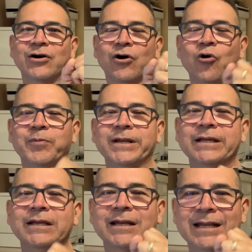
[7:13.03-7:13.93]

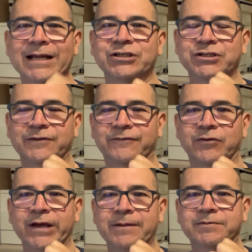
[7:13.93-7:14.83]
opening night shift,
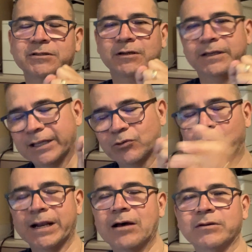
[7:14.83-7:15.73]
okay? So get the
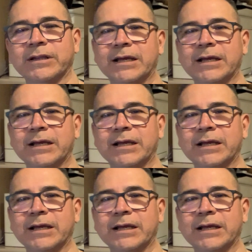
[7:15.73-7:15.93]
word out.